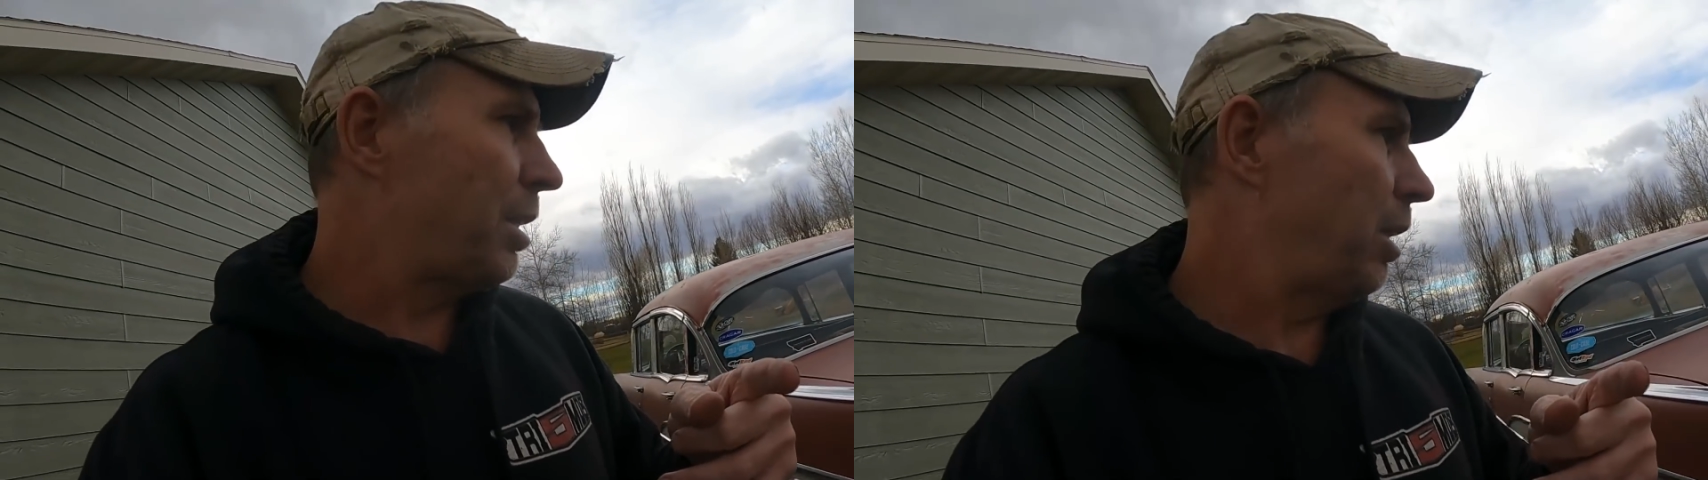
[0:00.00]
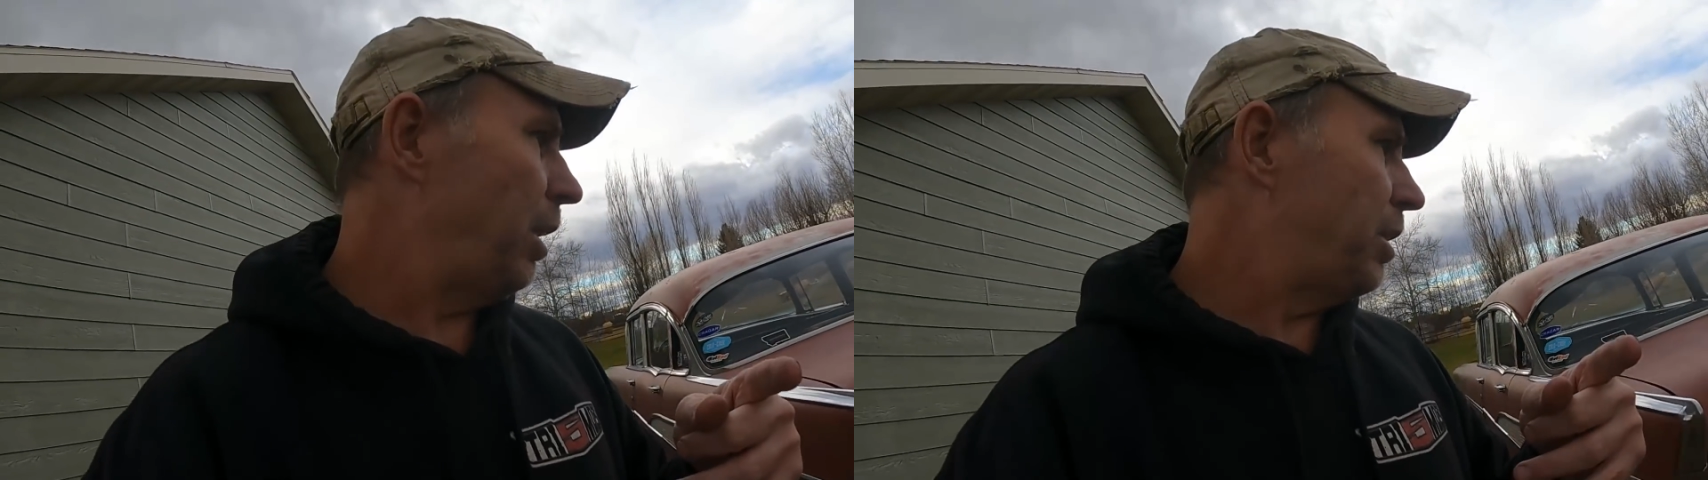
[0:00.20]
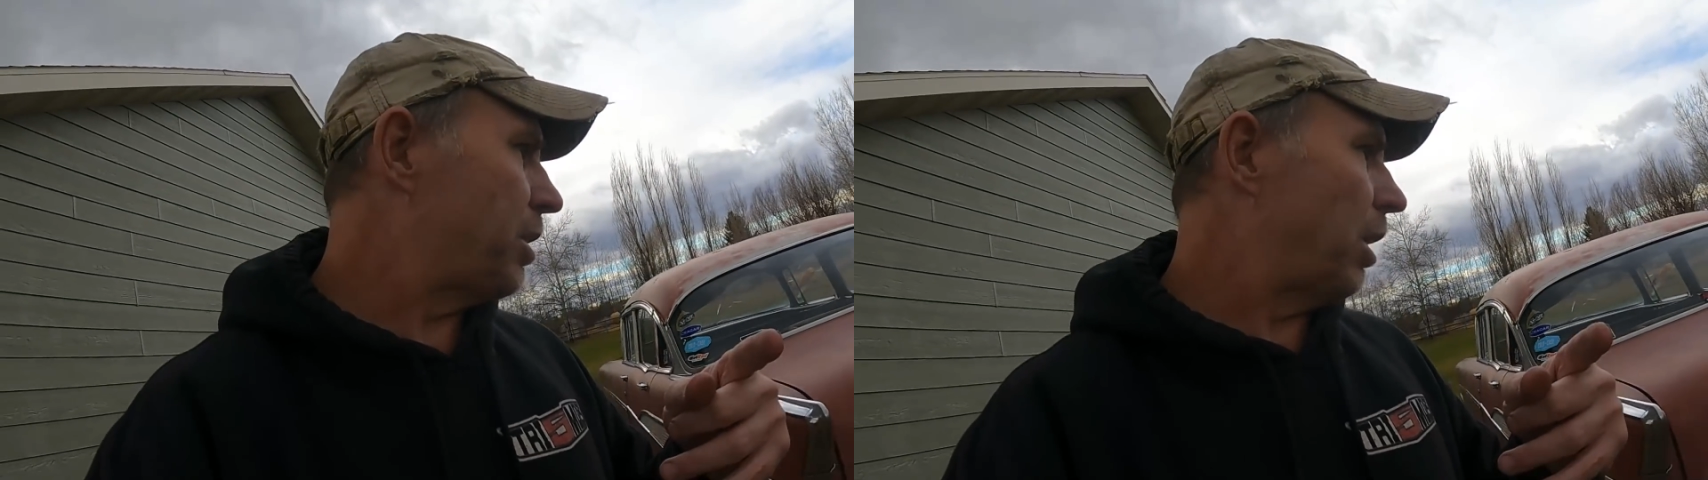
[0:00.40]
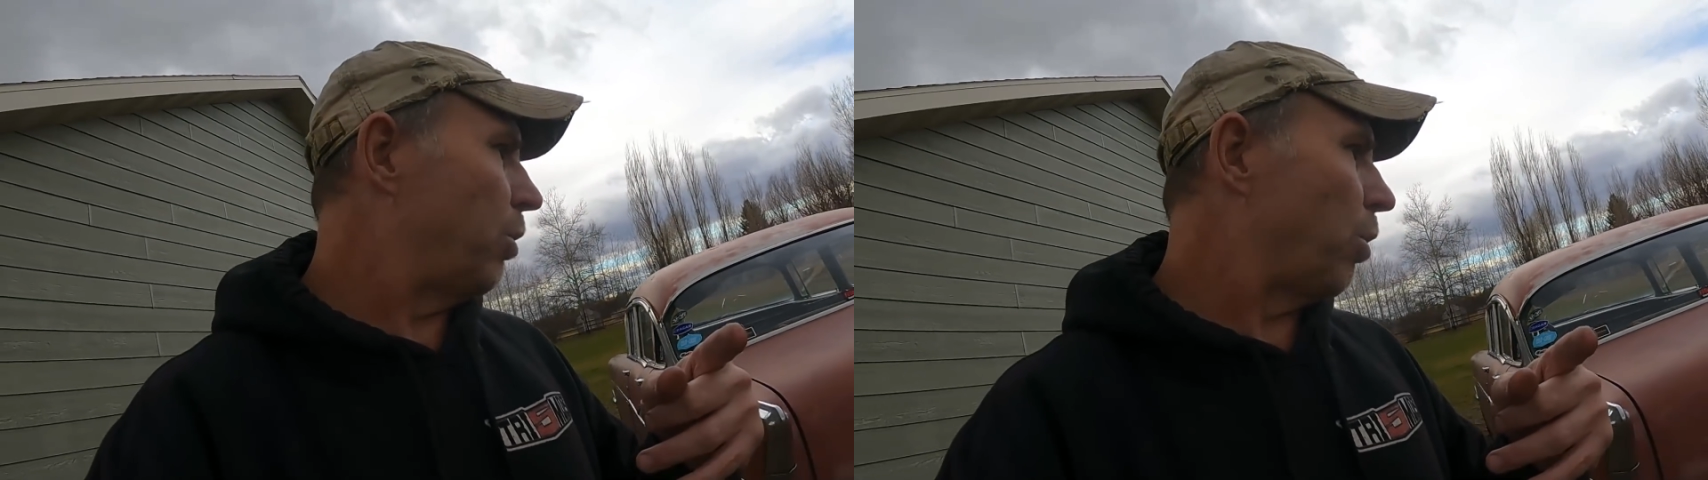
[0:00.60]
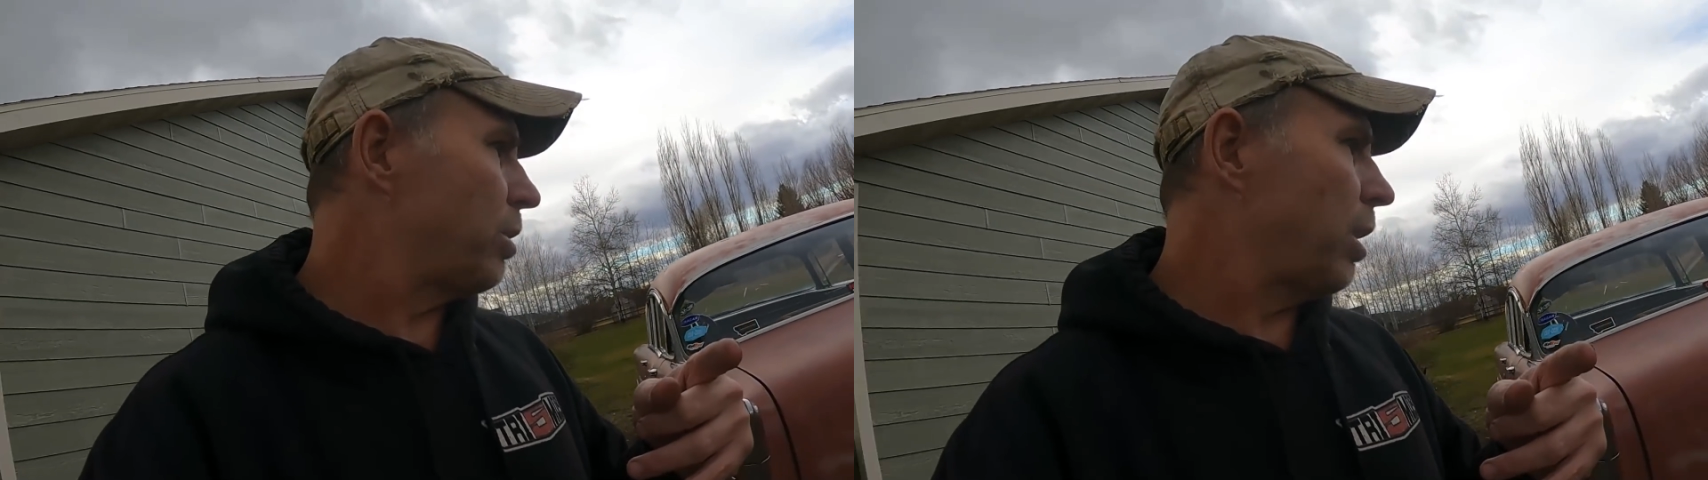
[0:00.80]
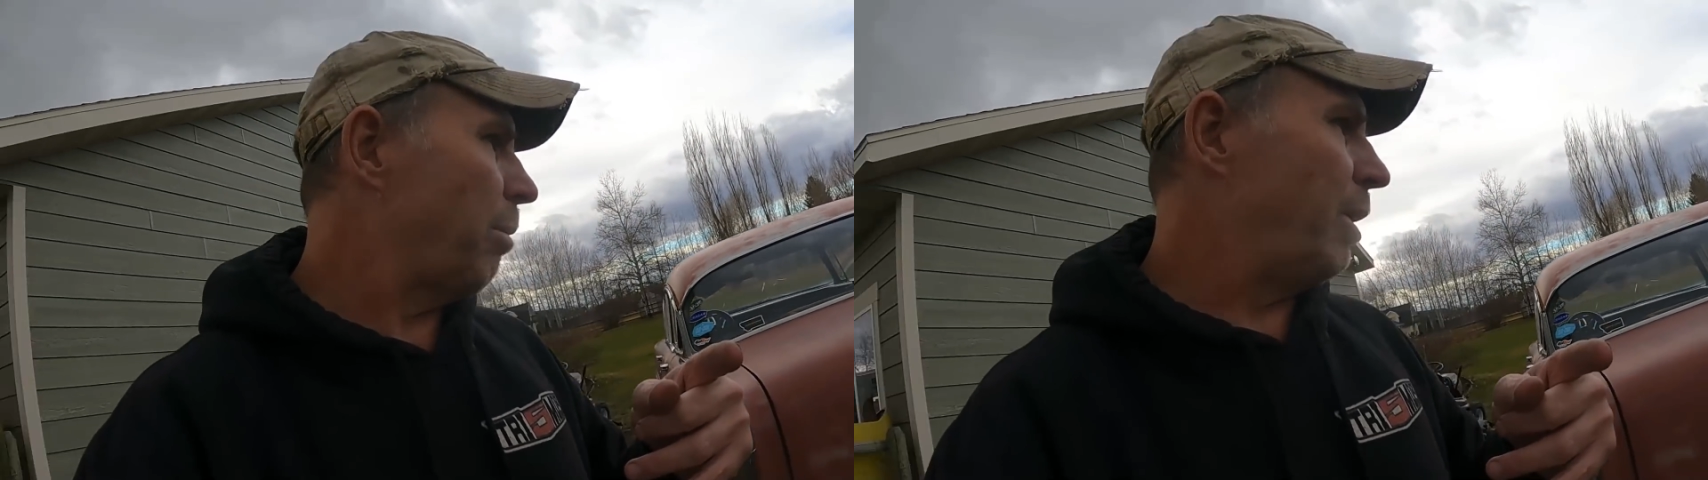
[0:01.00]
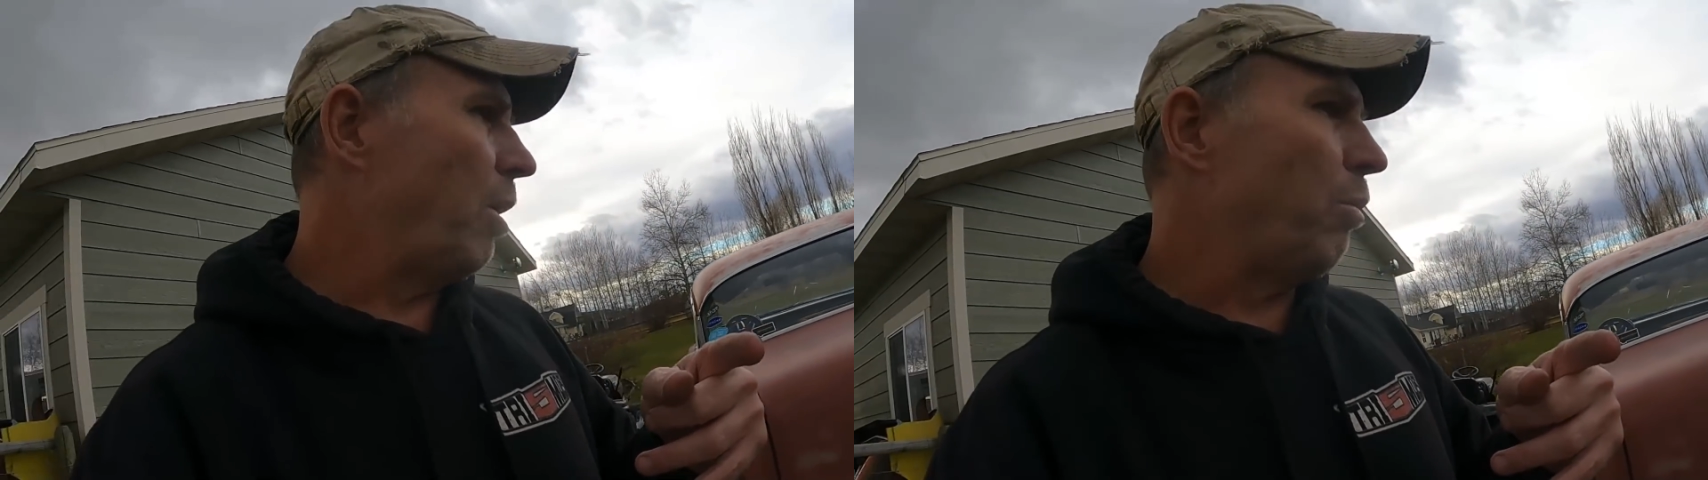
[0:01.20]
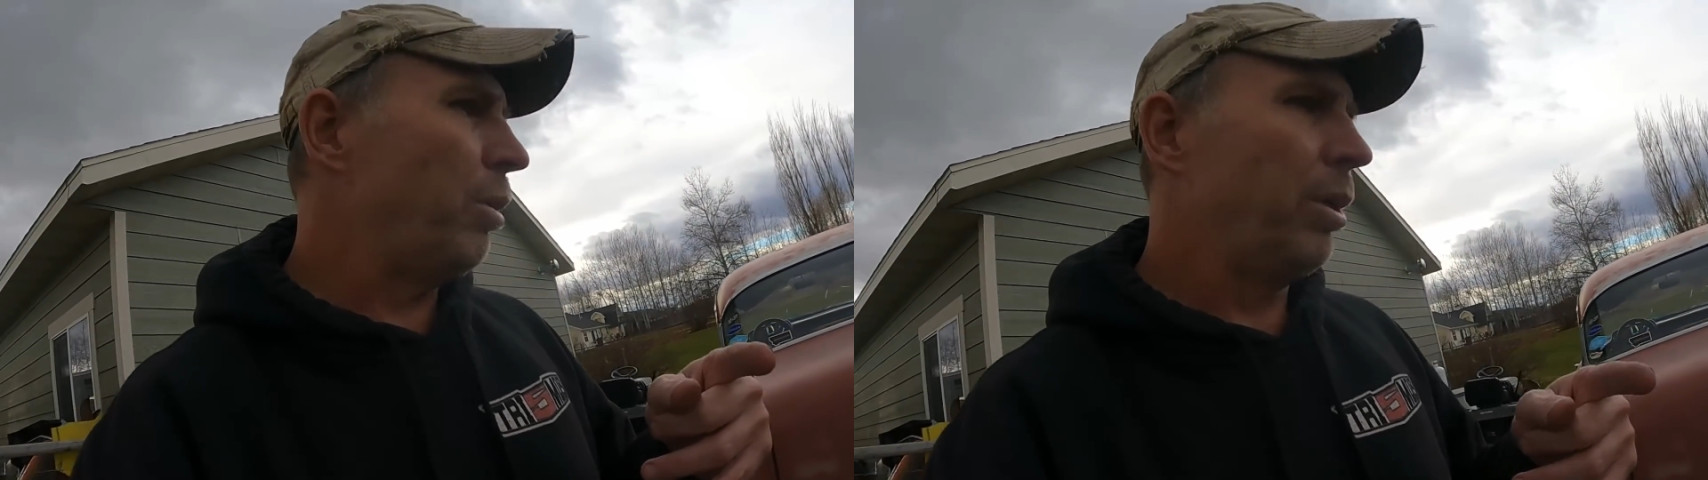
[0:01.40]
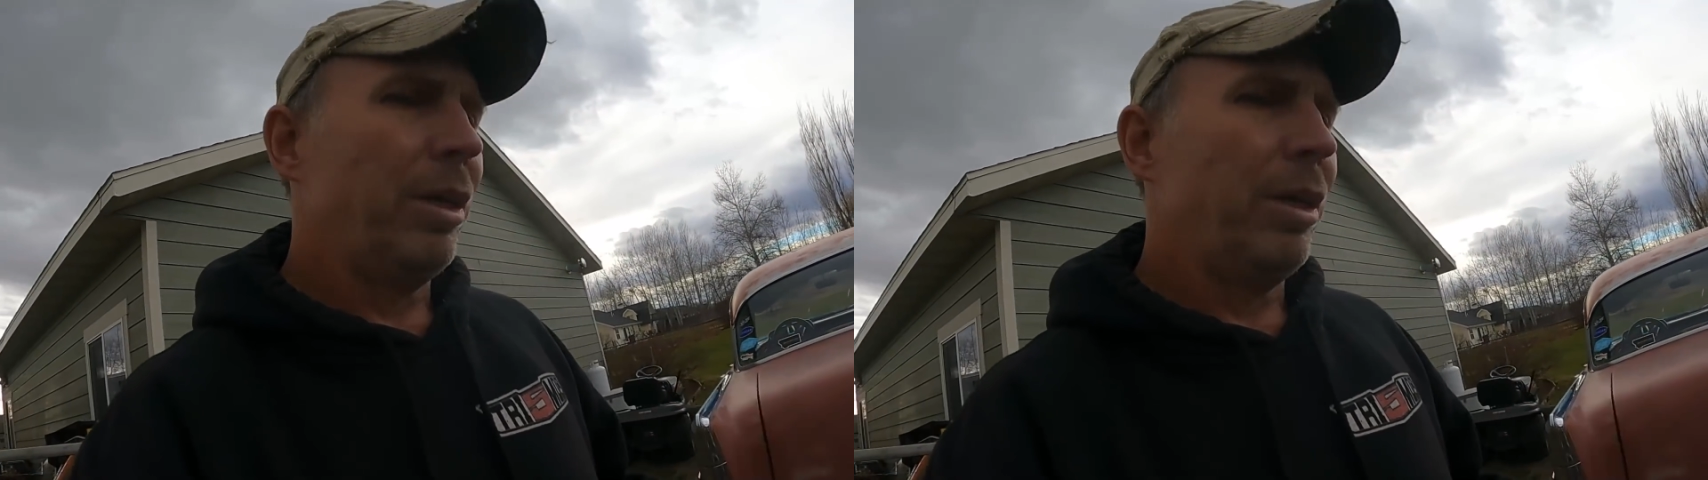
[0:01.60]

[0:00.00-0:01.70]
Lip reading: leads on doors, let me know.